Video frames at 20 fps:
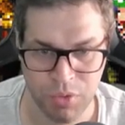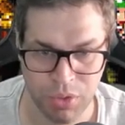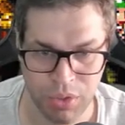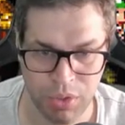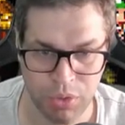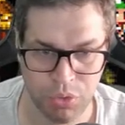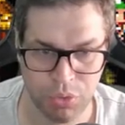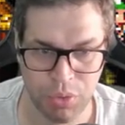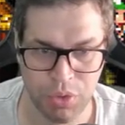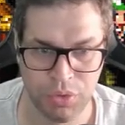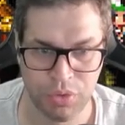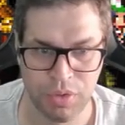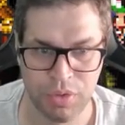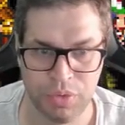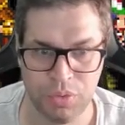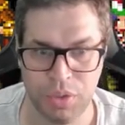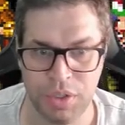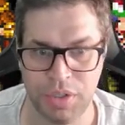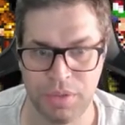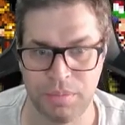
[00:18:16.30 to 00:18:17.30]
Gonna use
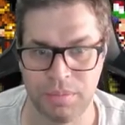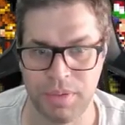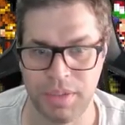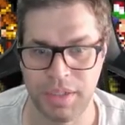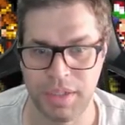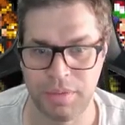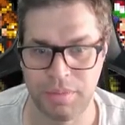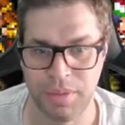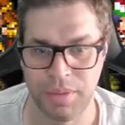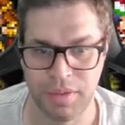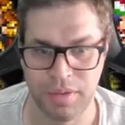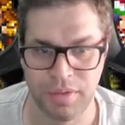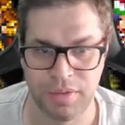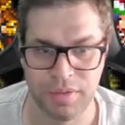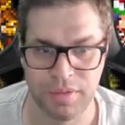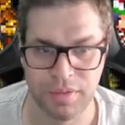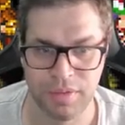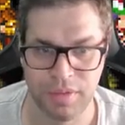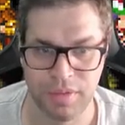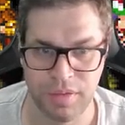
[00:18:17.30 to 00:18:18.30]
Resonant Radiant Blade
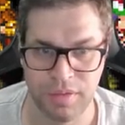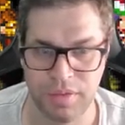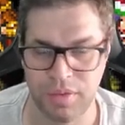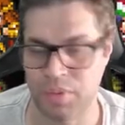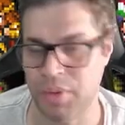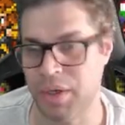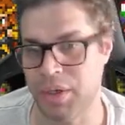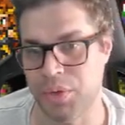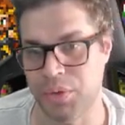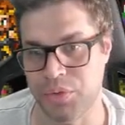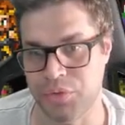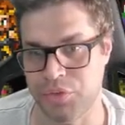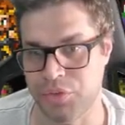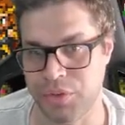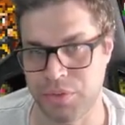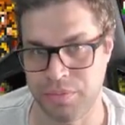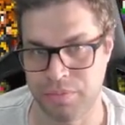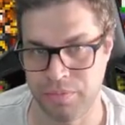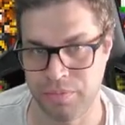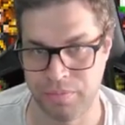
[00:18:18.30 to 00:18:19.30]
because it's already over.
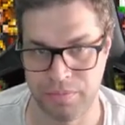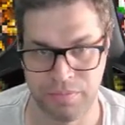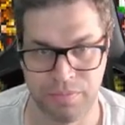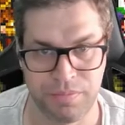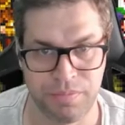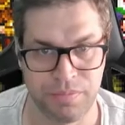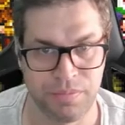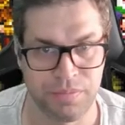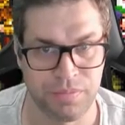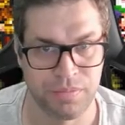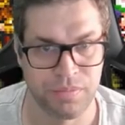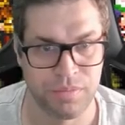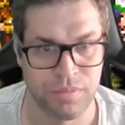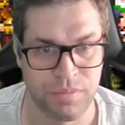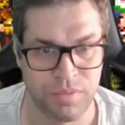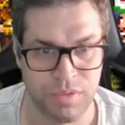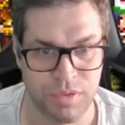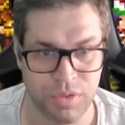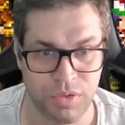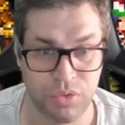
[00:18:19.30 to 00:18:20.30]

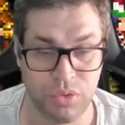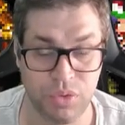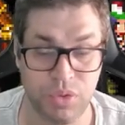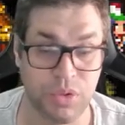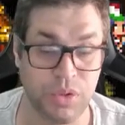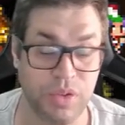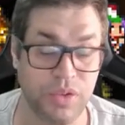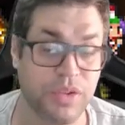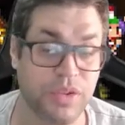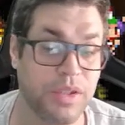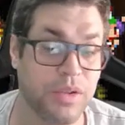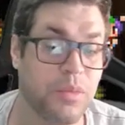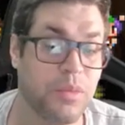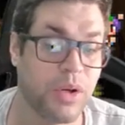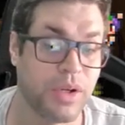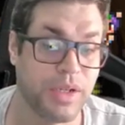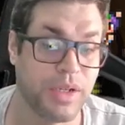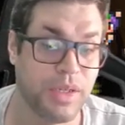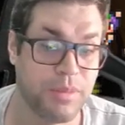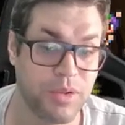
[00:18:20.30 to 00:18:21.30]
Just to increase a little
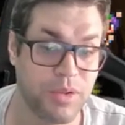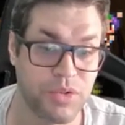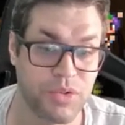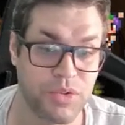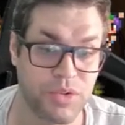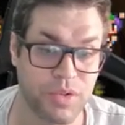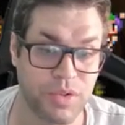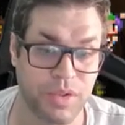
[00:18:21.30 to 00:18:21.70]
more damage.